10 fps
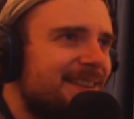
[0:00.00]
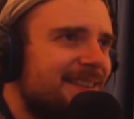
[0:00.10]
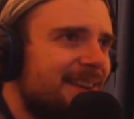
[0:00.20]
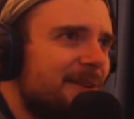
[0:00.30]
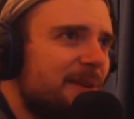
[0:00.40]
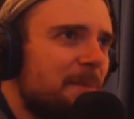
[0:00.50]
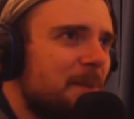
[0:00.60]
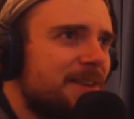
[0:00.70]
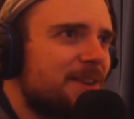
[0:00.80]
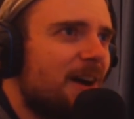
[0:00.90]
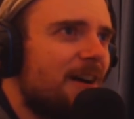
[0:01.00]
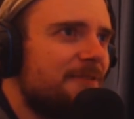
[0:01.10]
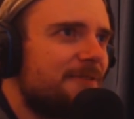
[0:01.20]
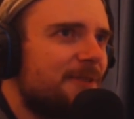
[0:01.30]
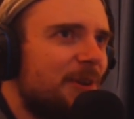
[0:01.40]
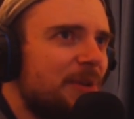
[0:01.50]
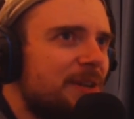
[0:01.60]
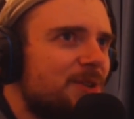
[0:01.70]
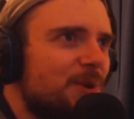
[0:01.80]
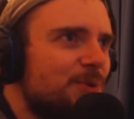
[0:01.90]
They don't want to piss off all
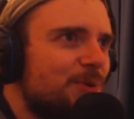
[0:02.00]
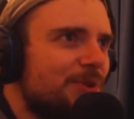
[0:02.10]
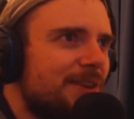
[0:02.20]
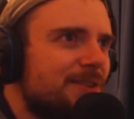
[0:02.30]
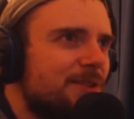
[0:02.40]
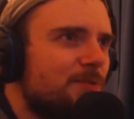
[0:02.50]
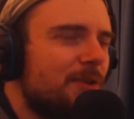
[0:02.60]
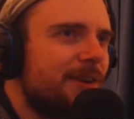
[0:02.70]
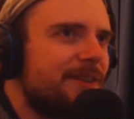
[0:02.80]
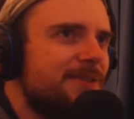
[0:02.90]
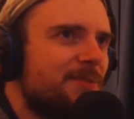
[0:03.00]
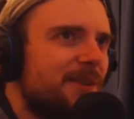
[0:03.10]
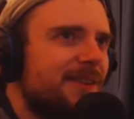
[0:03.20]
these social justice warriors.